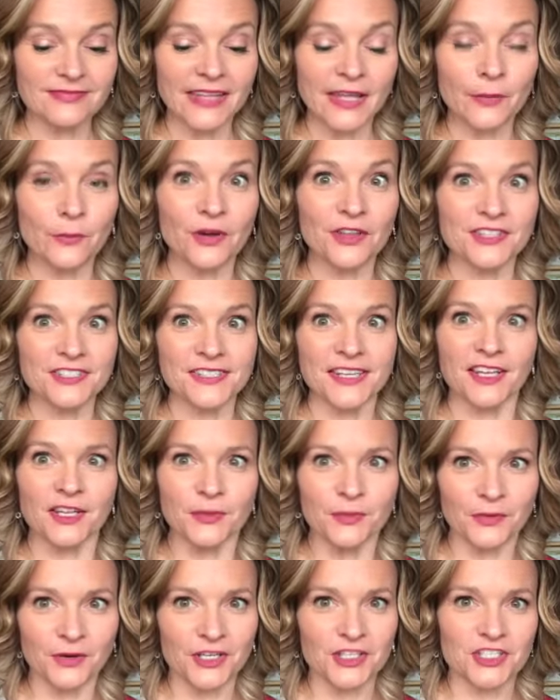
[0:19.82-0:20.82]
And with
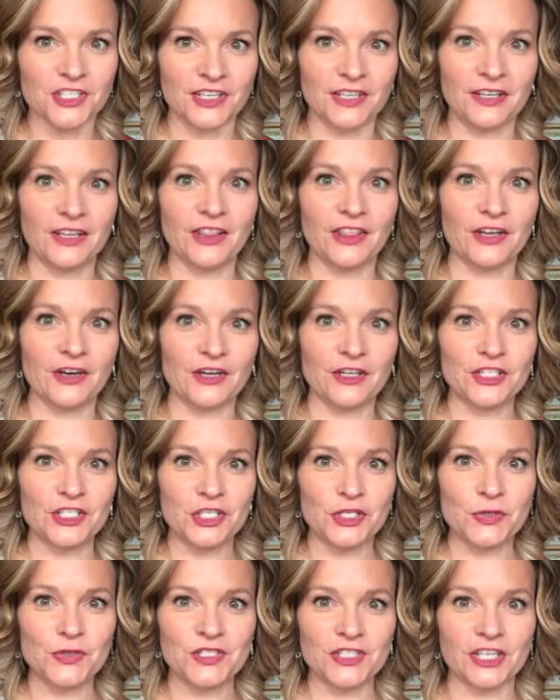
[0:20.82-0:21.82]
Sale-A-Bration, there are
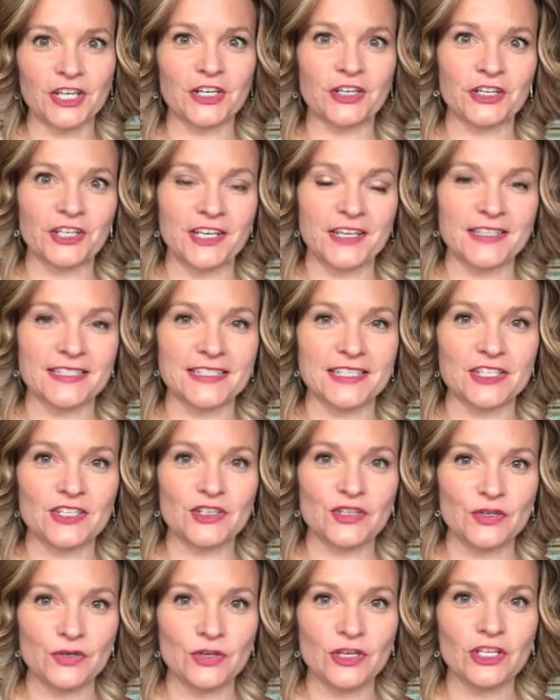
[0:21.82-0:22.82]
two starter kits that
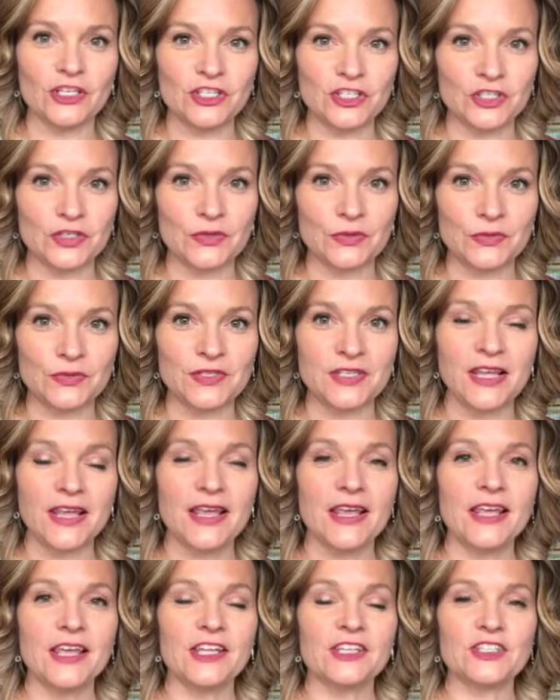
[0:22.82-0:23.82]
you can choose
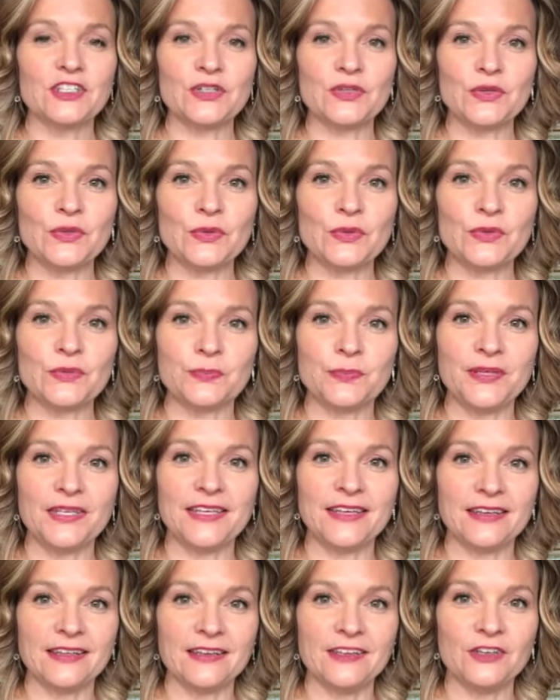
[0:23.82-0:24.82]
to
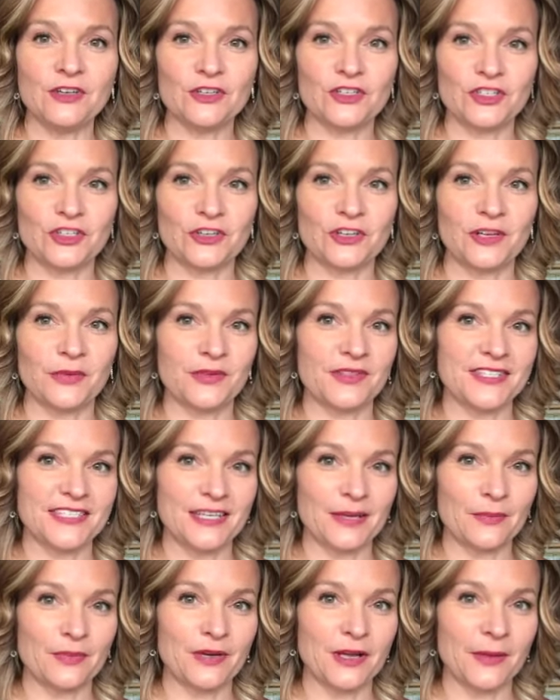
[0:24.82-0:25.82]
begin your journey with
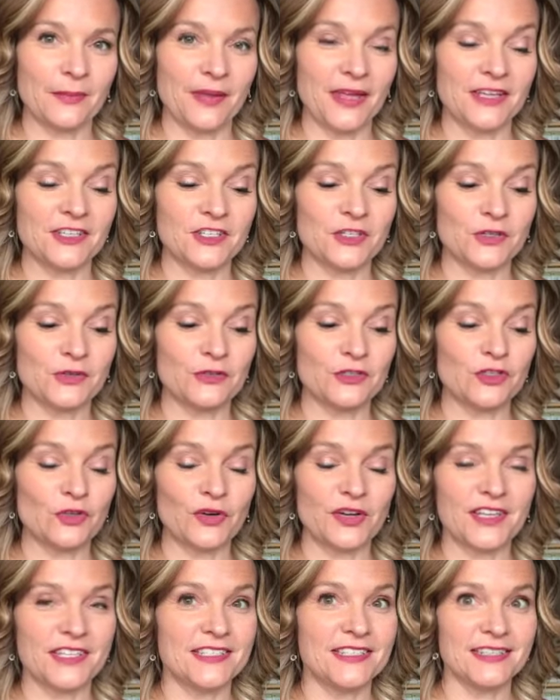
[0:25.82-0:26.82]
Stampin' Up! And to
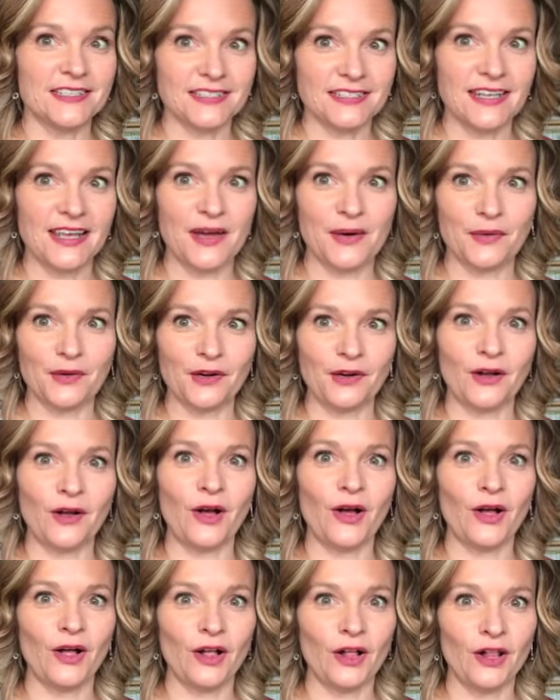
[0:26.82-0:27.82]
enjoy a discount on
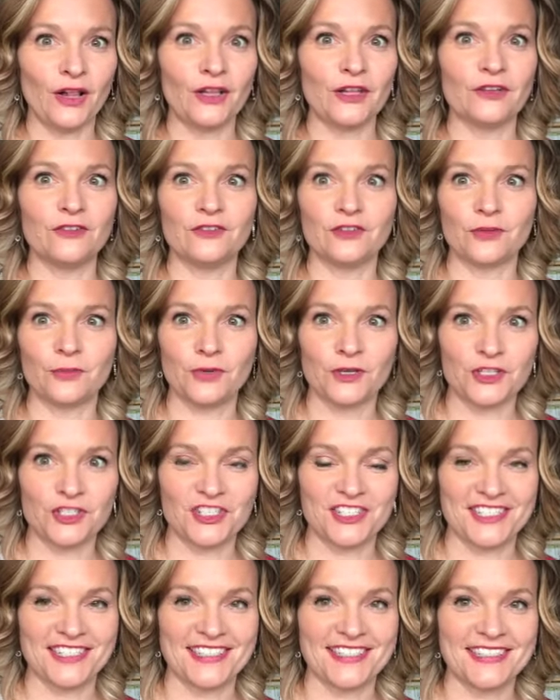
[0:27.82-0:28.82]
all of your
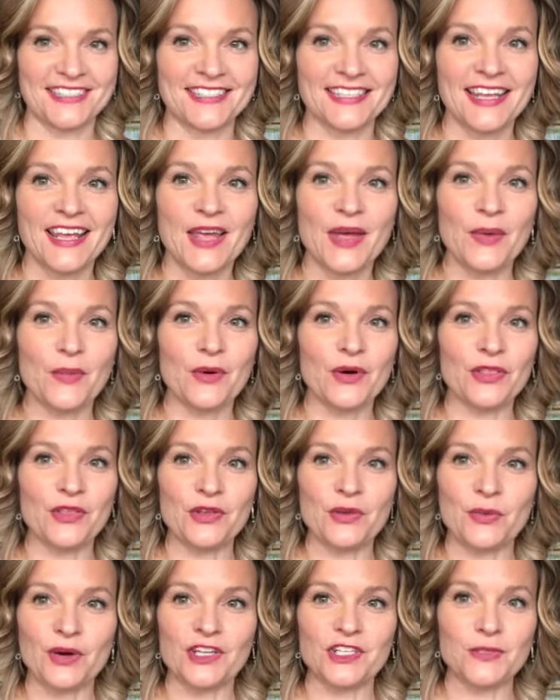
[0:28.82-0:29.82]
purchases. Whether
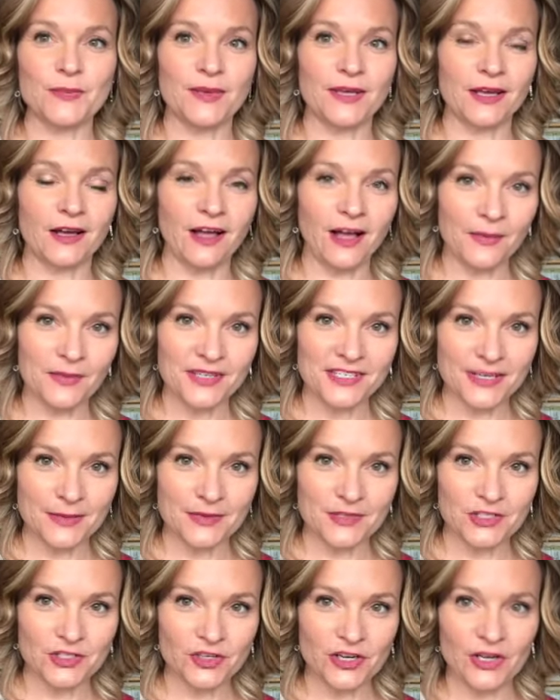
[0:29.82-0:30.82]
you want to be a hobby
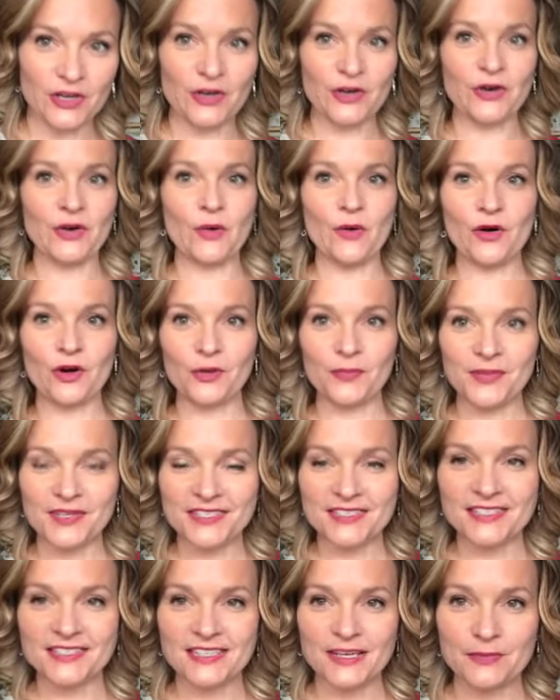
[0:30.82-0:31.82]
demonstrator or a
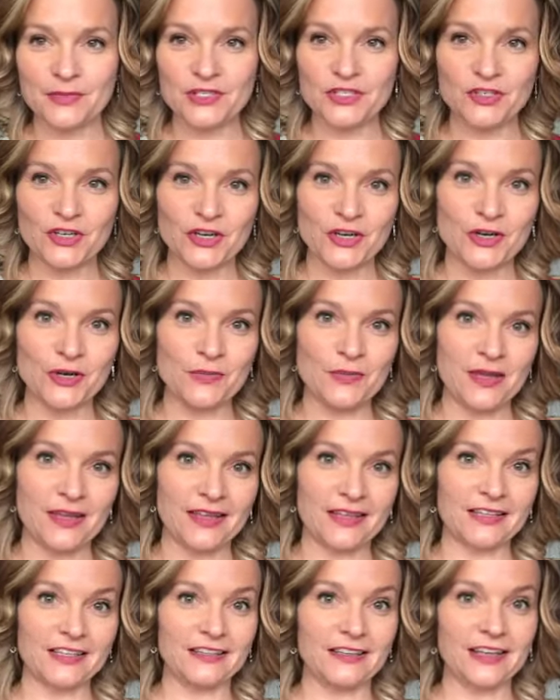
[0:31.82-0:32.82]
business demonstrator and
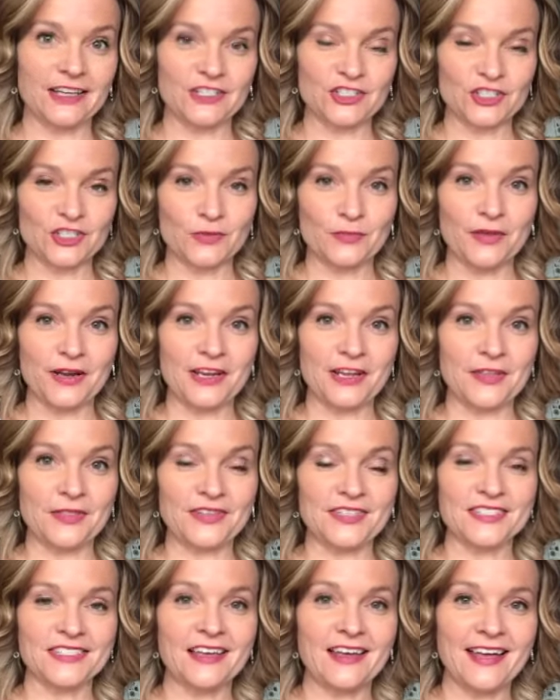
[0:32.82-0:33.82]
make a little extra money on
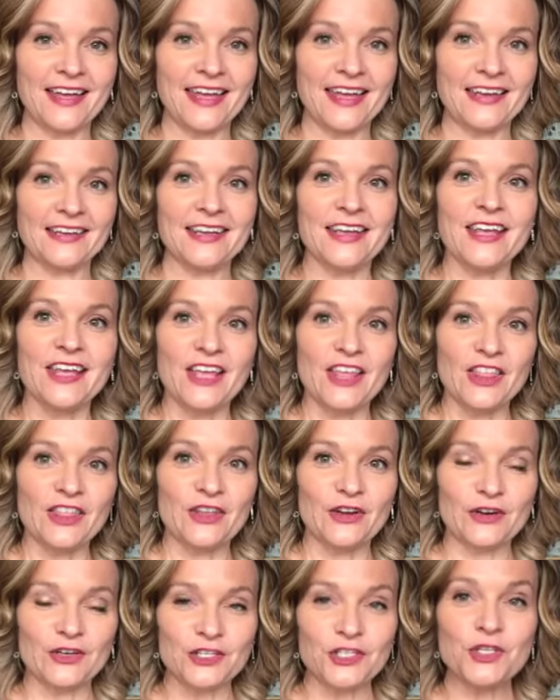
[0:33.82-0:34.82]
the side,
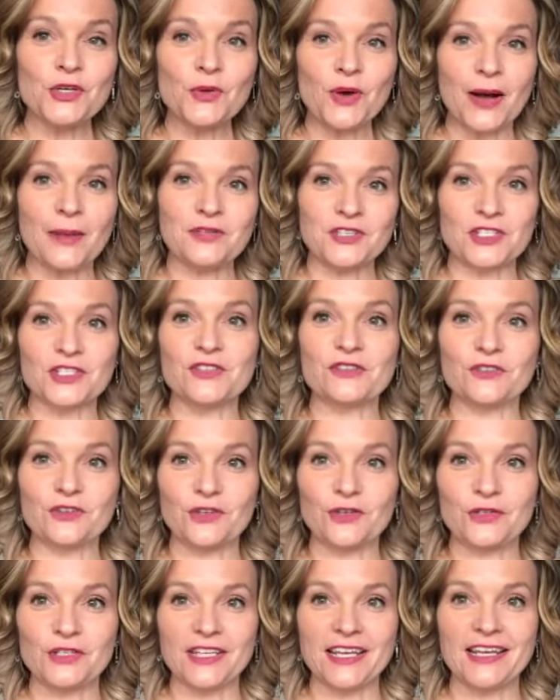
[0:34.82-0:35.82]
there are two options for
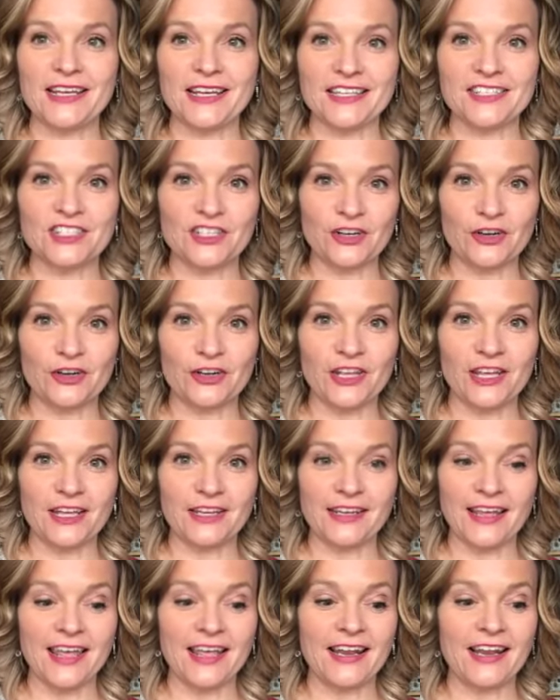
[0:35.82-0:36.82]
you to get a starter
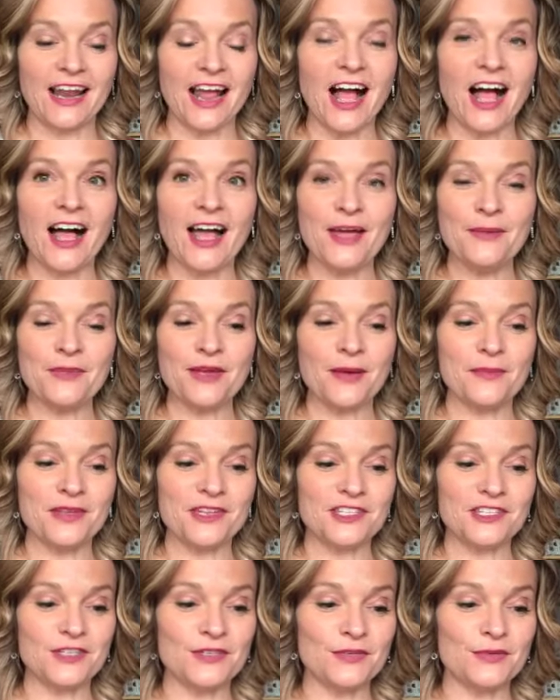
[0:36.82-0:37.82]
kit. And I'm
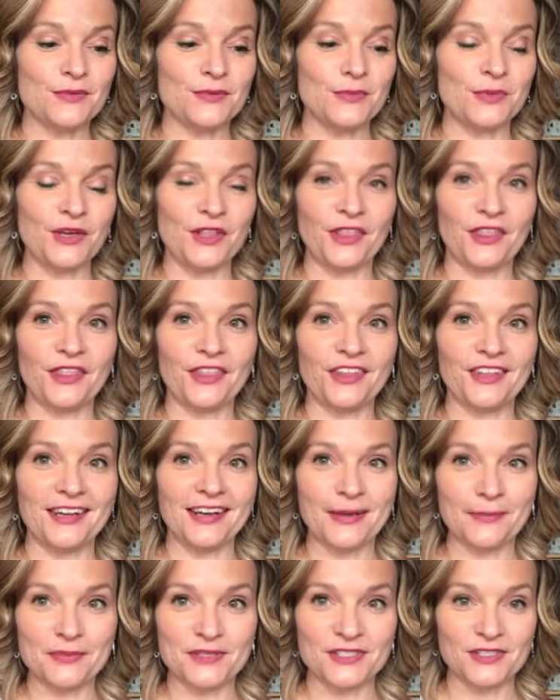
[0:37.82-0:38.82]
coming to you with
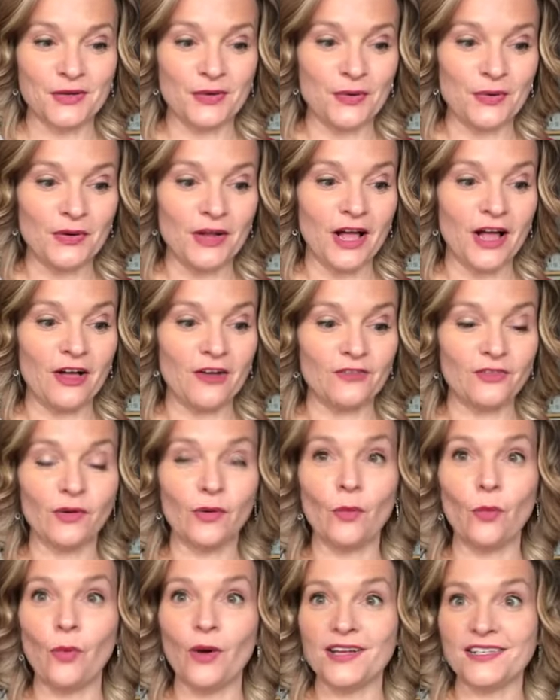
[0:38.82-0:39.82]
an episode of
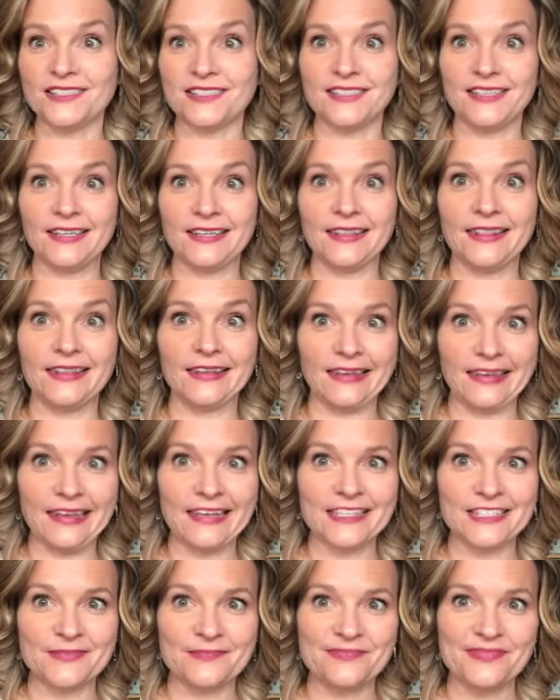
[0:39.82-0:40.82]
what's in the
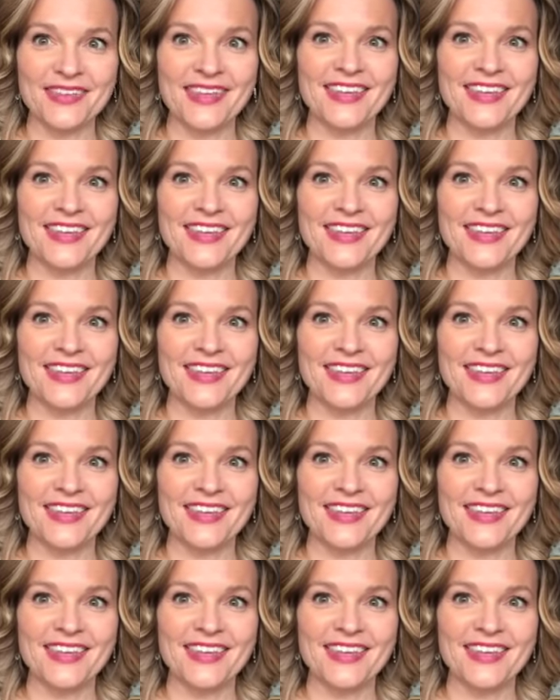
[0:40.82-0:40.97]
kit.